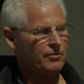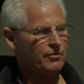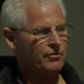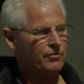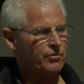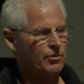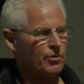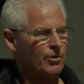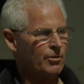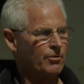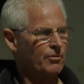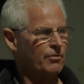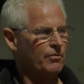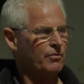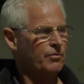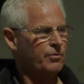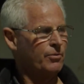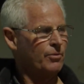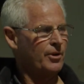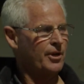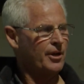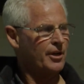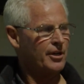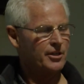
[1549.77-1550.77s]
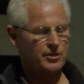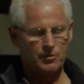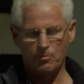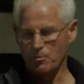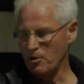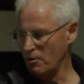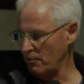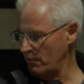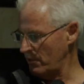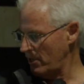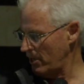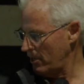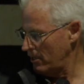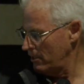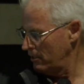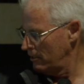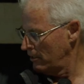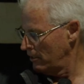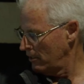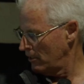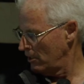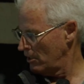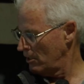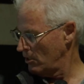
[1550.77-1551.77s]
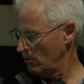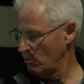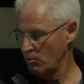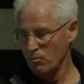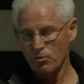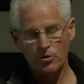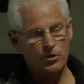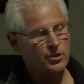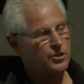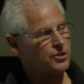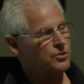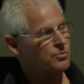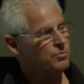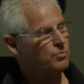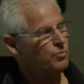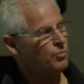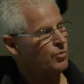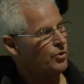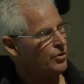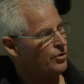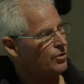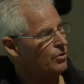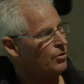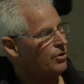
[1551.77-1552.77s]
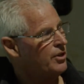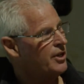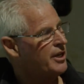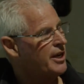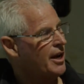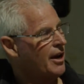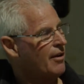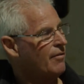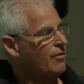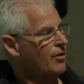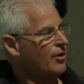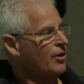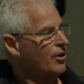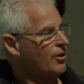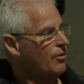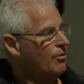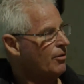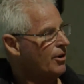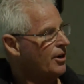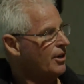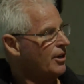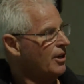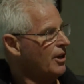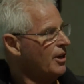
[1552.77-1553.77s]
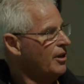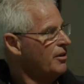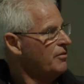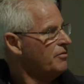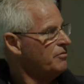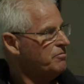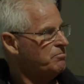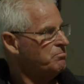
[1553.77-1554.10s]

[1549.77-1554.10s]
440 hours above that, with good cover, a green leaf,